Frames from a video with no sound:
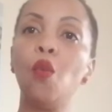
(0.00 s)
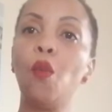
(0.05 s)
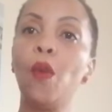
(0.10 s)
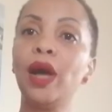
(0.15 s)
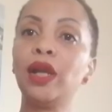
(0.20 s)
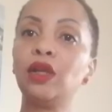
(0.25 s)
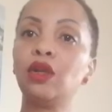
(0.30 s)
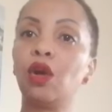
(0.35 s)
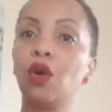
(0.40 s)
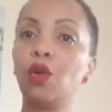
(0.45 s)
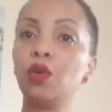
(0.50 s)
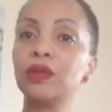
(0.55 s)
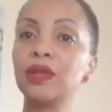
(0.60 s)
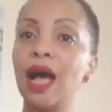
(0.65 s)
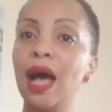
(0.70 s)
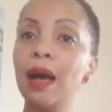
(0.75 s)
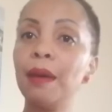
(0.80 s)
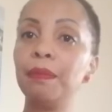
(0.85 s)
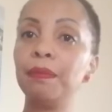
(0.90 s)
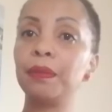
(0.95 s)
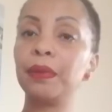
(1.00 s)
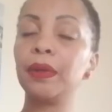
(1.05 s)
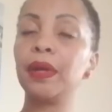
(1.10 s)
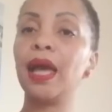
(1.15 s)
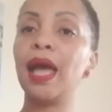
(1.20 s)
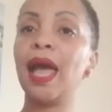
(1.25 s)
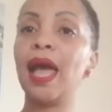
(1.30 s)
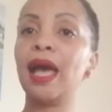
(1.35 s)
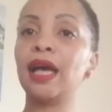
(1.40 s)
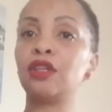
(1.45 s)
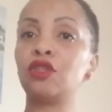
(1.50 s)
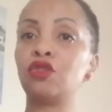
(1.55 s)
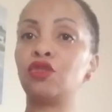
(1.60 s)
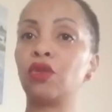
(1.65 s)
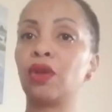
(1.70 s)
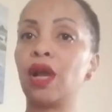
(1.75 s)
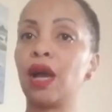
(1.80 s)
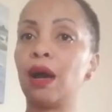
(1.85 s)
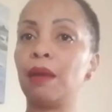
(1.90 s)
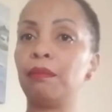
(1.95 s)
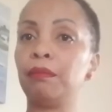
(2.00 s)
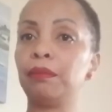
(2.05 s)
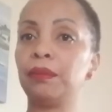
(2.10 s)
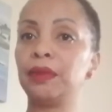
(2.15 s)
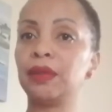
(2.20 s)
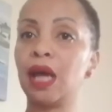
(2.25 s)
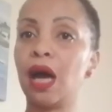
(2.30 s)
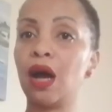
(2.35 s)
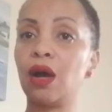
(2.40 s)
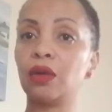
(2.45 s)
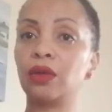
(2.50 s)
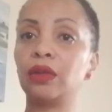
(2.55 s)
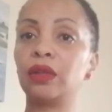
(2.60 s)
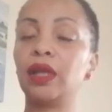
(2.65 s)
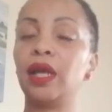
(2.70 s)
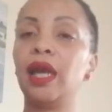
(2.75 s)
What goes up has to come down.